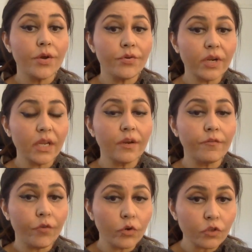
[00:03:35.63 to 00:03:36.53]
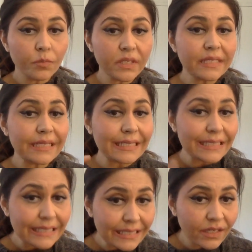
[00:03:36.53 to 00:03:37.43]
reinforcements
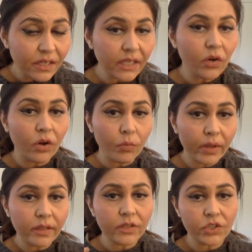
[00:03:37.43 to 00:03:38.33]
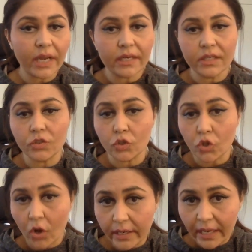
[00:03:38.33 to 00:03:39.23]
contingently on when the child does
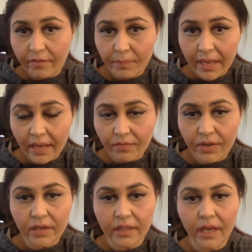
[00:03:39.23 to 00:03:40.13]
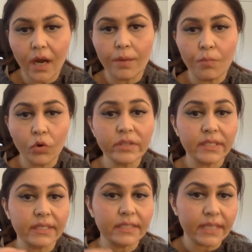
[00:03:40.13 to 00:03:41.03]
not have behavior, they are more
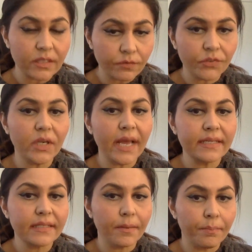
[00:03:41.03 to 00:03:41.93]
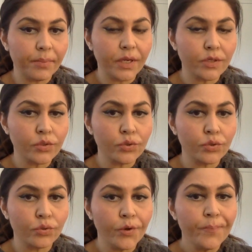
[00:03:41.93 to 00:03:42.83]
successful as compared
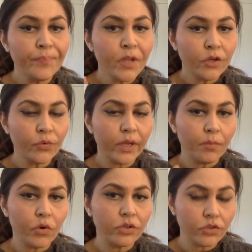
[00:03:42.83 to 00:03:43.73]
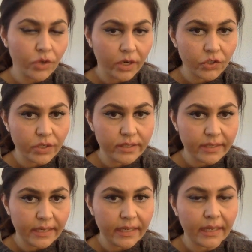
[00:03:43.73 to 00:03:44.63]
to doing more structured
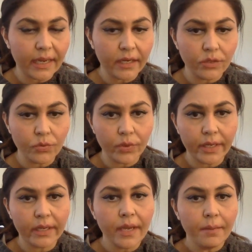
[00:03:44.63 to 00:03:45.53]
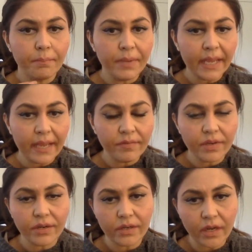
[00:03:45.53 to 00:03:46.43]
setting and doing
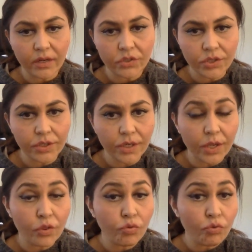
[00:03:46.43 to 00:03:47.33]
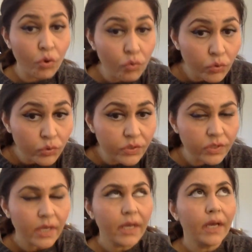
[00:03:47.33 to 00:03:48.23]
behavior reduction in those